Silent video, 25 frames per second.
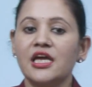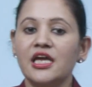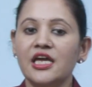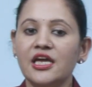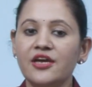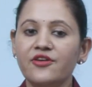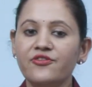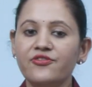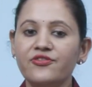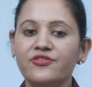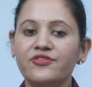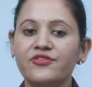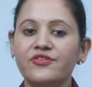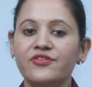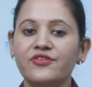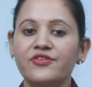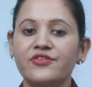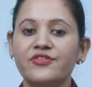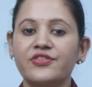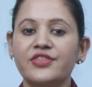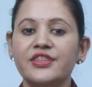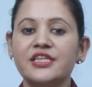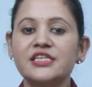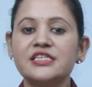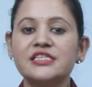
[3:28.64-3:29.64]
If
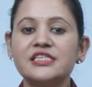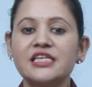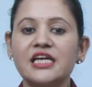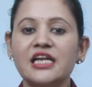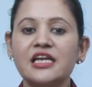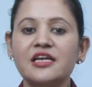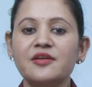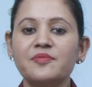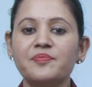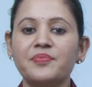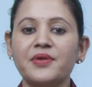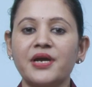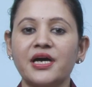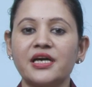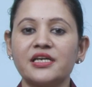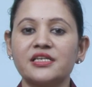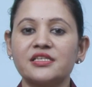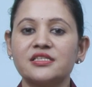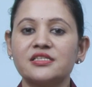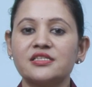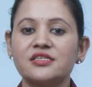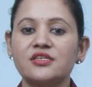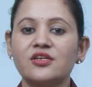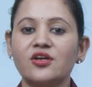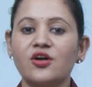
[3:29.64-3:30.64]
the selling
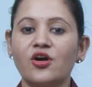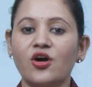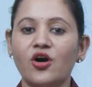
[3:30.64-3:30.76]
price